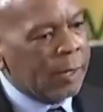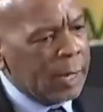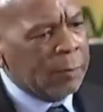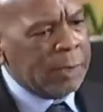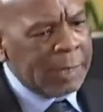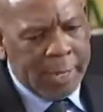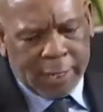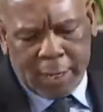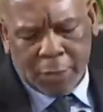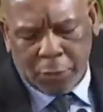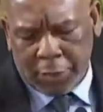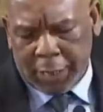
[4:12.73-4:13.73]
And I'm saying
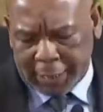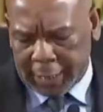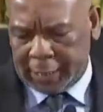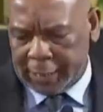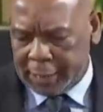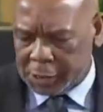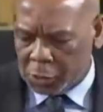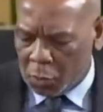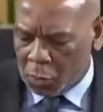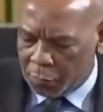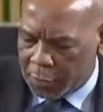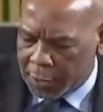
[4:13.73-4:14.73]
that with the greatest
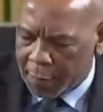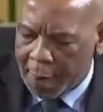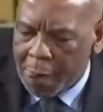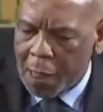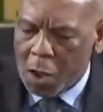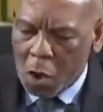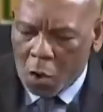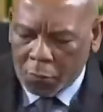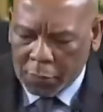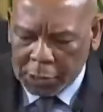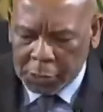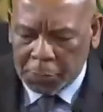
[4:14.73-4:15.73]
of
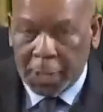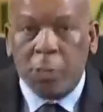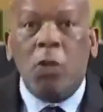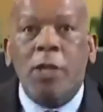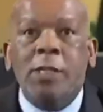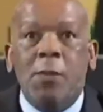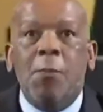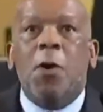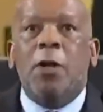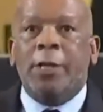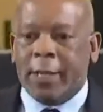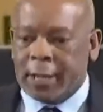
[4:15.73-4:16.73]
respect. So it's
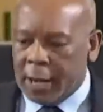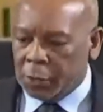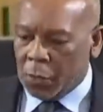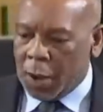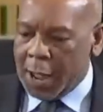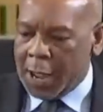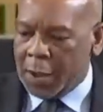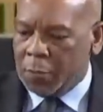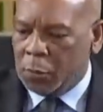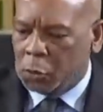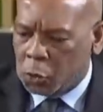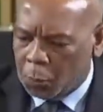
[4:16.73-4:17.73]
important that we are
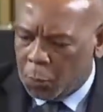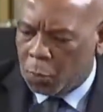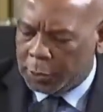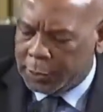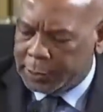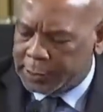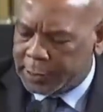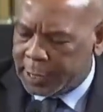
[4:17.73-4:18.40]
able to pull this